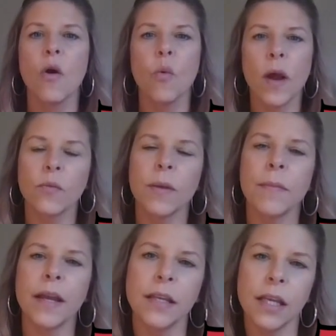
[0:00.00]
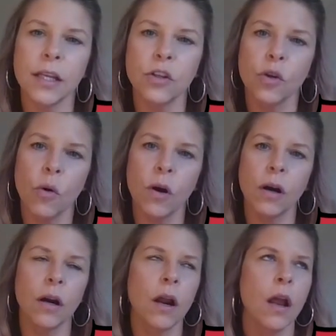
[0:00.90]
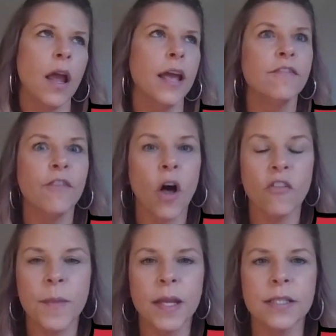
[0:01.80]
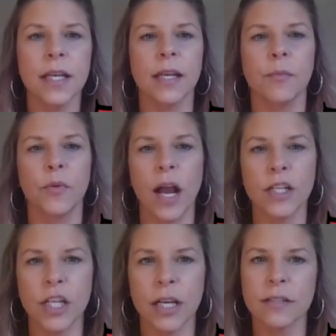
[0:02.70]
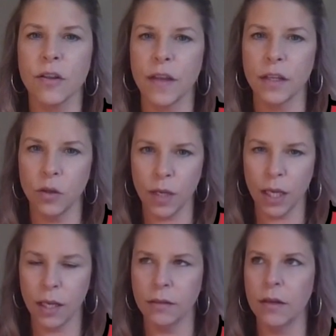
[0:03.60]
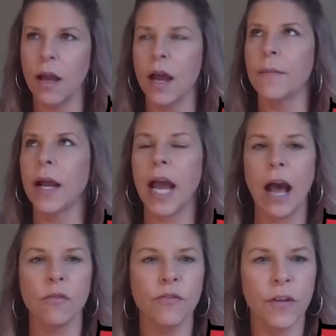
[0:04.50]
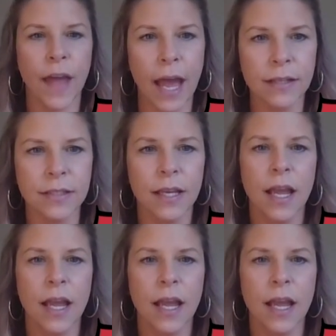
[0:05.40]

when we might need your involvement in a project so that you can account for that.